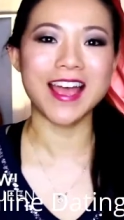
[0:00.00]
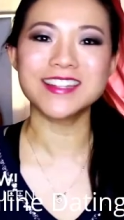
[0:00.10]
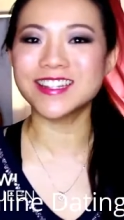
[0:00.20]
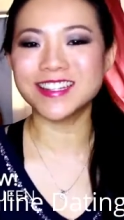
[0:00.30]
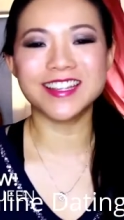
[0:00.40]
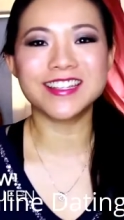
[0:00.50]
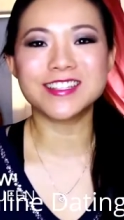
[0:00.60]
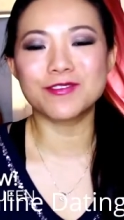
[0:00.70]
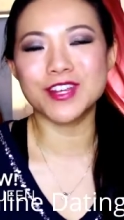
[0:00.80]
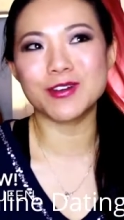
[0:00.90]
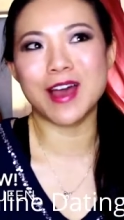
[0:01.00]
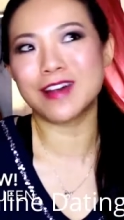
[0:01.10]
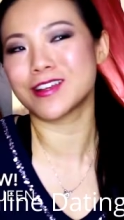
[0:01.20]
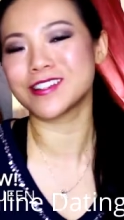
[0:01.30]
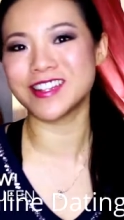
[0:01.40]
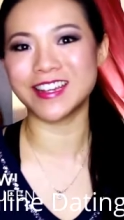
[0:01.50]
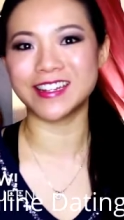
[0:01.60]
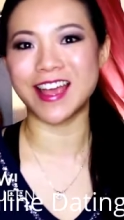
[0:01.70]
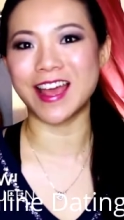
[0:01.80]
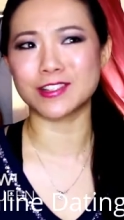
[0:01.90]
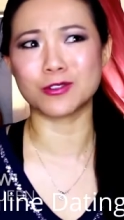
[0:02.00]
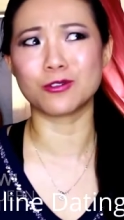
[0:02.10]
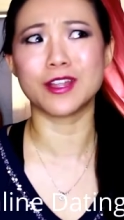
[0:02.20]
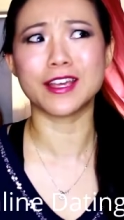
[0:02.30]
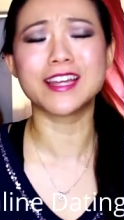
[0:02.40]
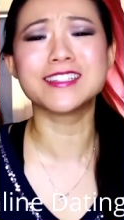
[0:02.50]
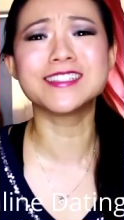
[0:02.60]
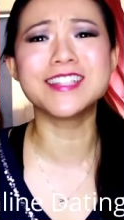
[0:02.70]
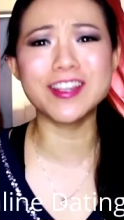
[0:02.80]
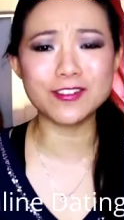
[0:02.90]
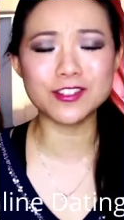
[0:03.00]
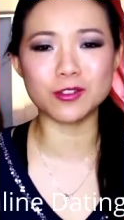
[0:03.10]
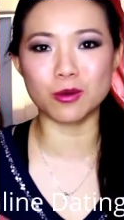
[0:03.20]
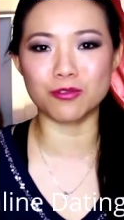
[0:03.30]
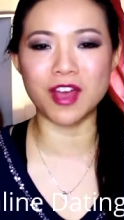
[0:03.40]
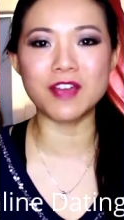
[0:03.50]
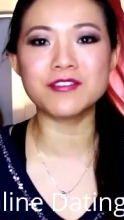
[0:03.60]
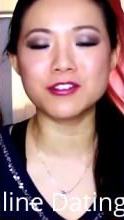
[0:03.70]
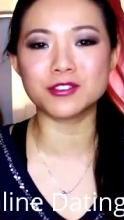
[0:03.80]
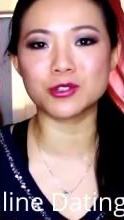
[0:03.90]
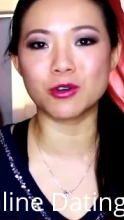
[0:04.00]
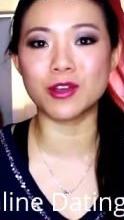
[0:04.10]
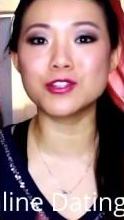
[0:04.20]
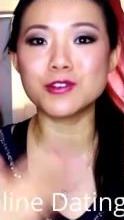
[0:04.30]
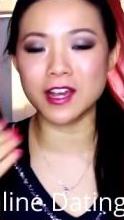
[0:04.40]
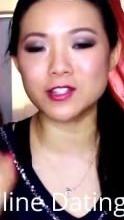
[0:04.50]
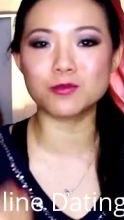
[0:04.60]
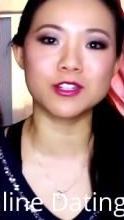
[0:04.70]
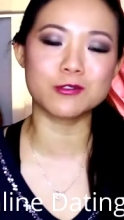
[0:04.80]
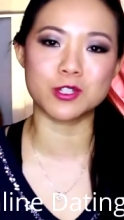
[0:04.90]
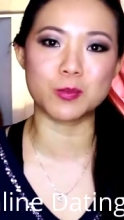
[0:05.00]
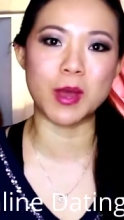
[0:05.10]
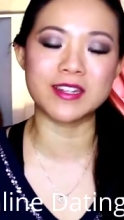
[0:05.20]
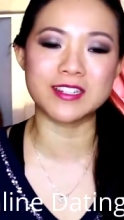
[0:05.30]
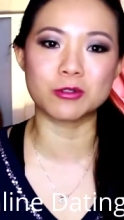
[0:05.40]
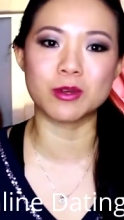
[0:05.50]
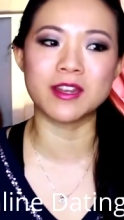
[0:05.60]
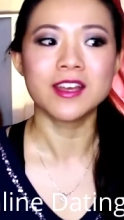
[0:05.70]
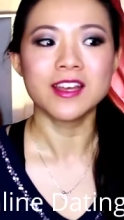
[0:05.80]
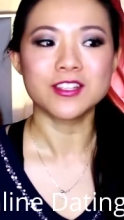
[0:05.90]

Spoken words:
I did this video, how not to date an asshole, like years ago, 5 years ago, and you guys really responded to it.